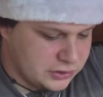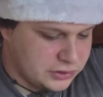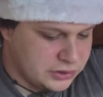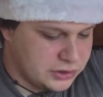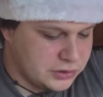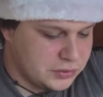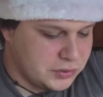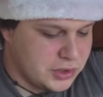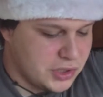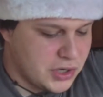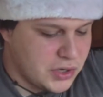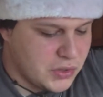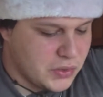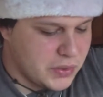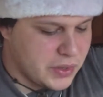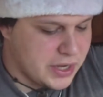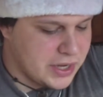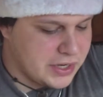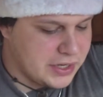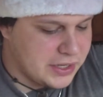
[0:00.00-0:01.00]
Do you
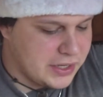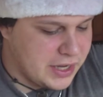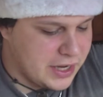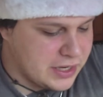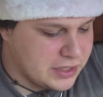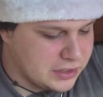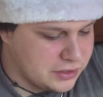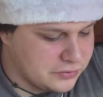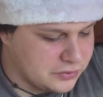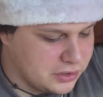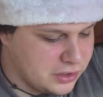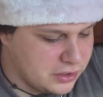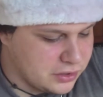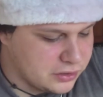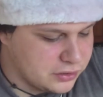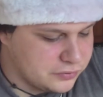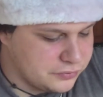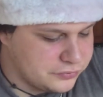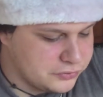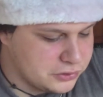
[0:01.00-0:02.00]
know any kind of
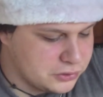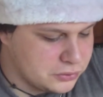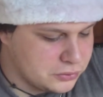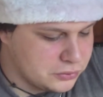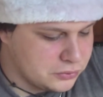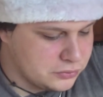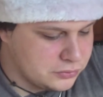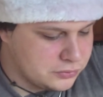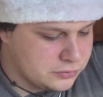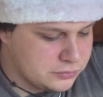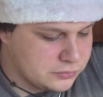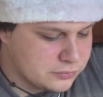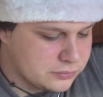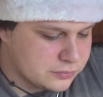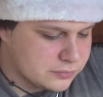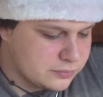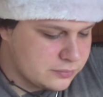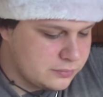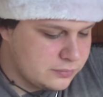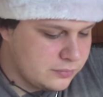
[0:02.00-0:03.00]
kung
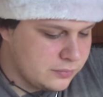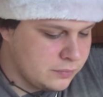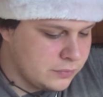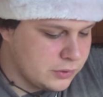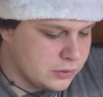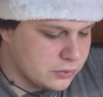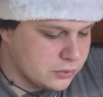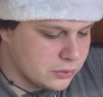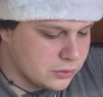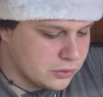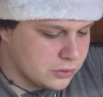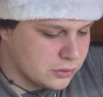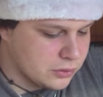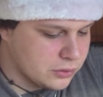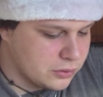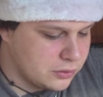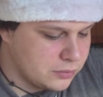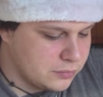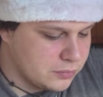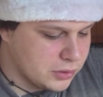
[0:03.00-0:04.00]
fu or
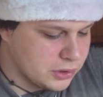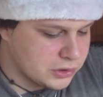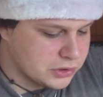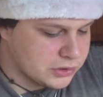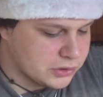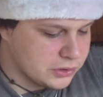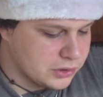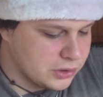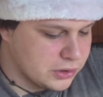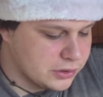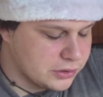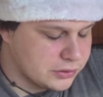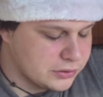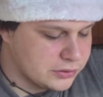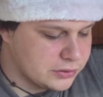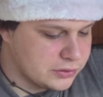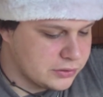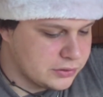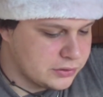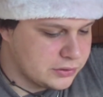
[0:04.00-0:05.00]
martial
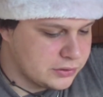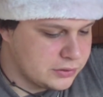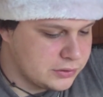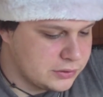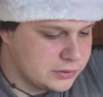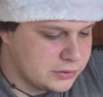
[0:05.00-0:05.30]
arts?